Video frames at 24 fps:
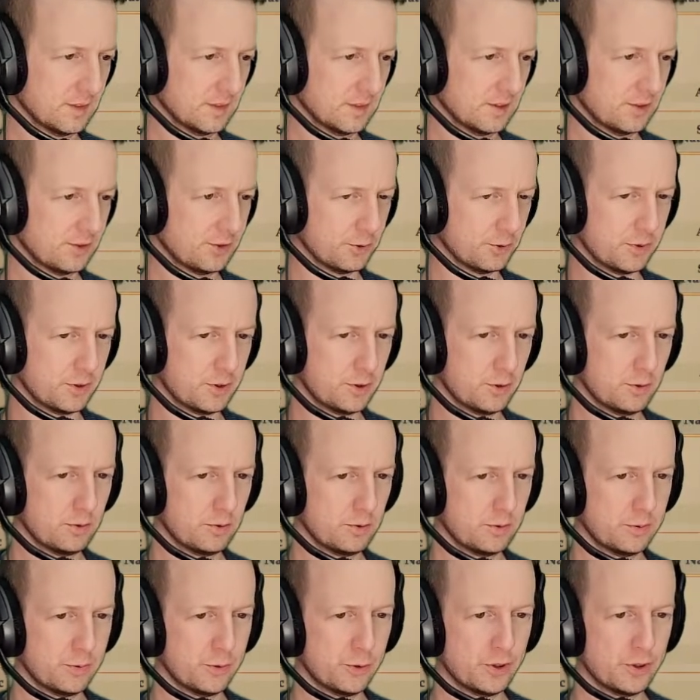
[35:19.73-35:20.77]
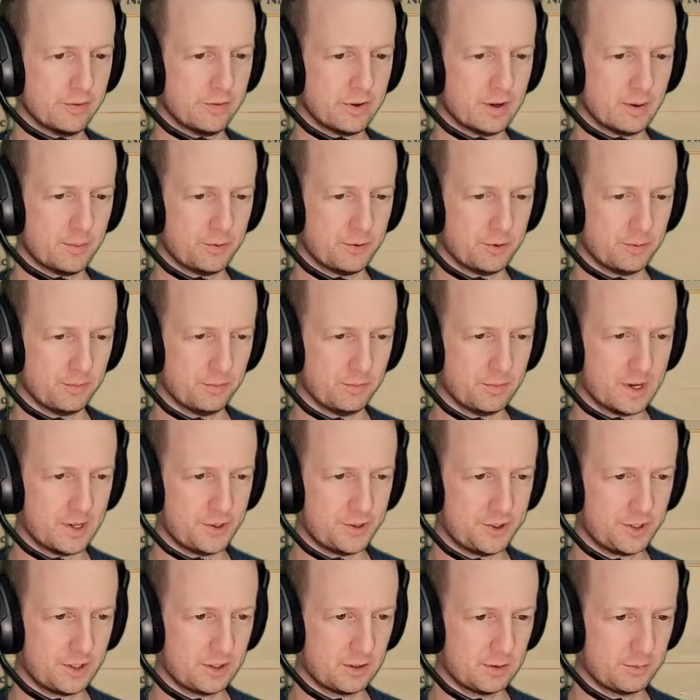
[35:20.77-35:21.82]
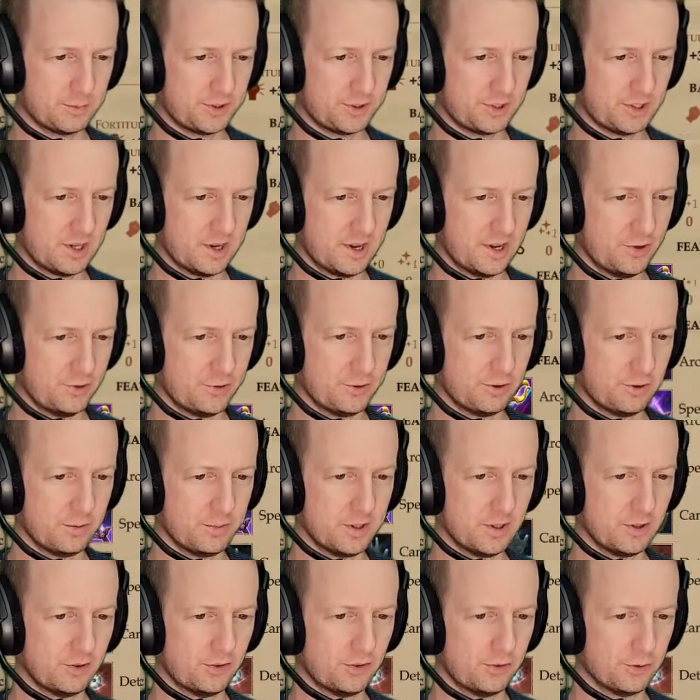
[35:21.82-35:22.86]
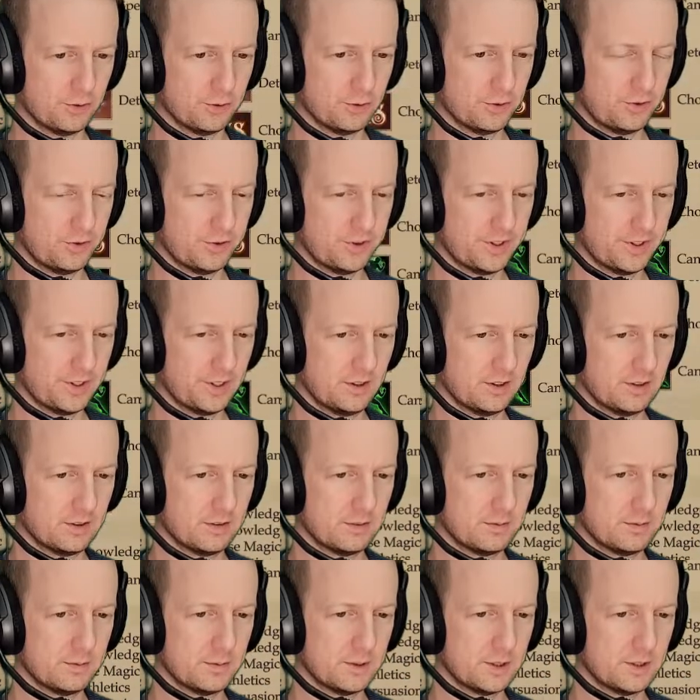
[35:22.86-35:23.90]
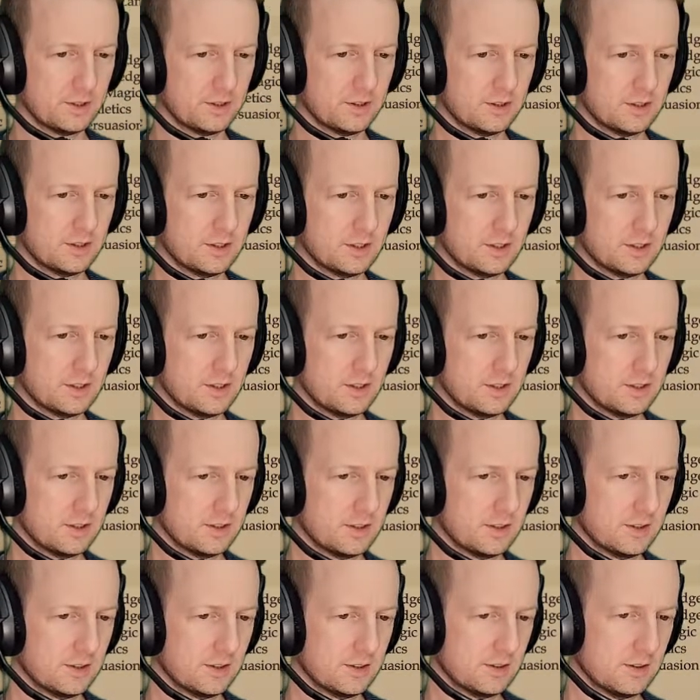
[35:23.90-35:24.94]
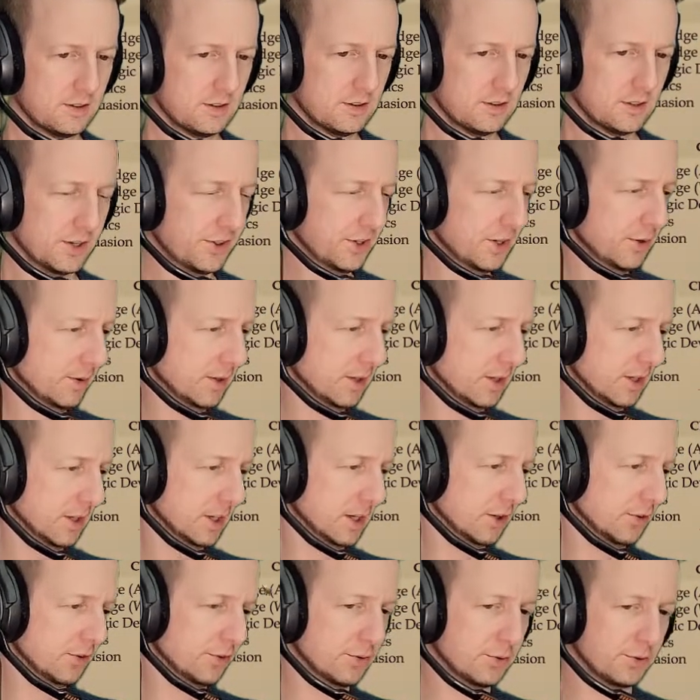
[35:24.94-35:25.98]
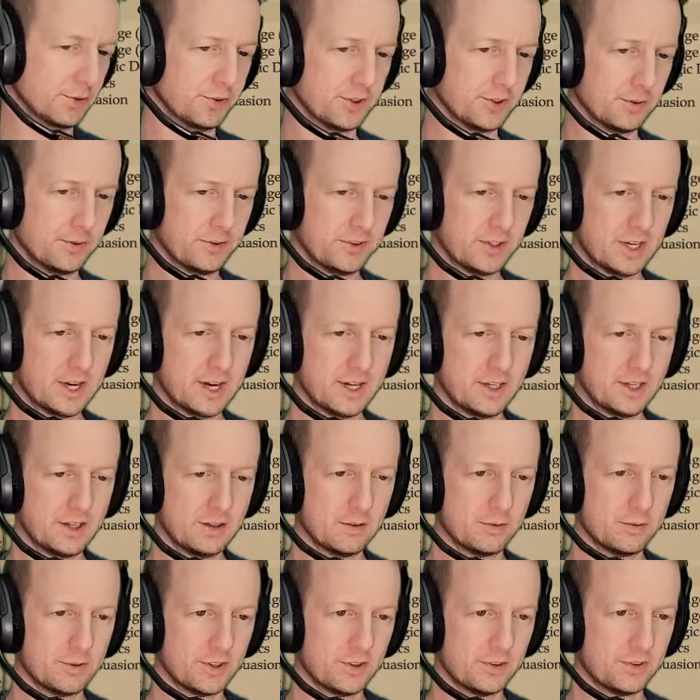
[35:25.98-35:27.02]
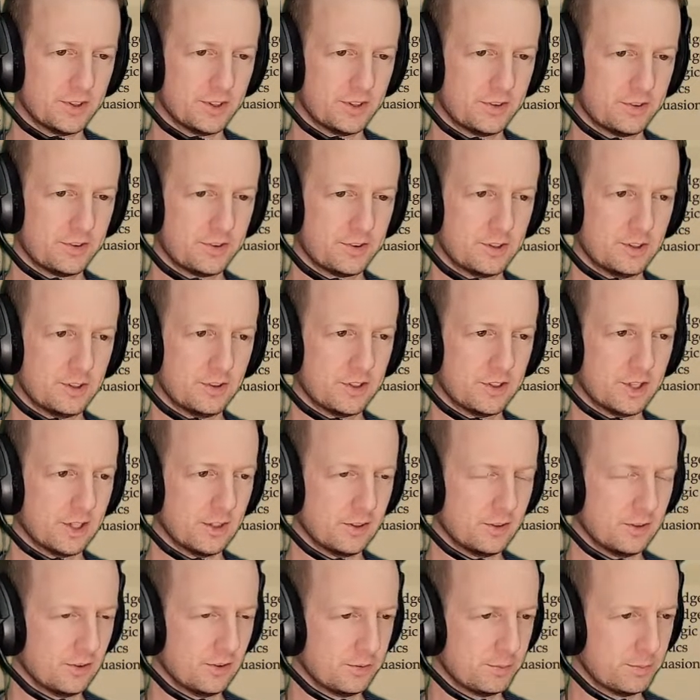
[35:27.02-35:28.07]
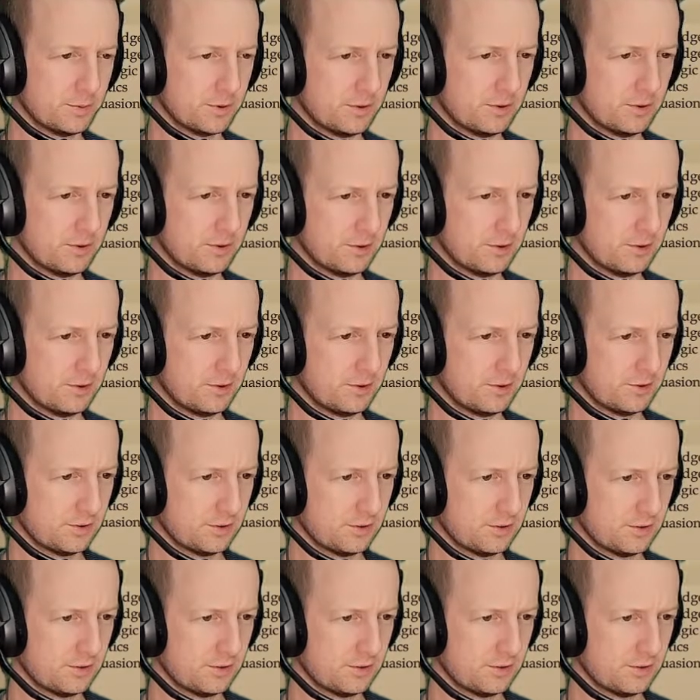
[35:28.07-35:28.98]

So we will give up some magic potential to be a Sword Saint. But I think we're going to go Sword Saint. What's Canny Defense? That's intelligence bonus.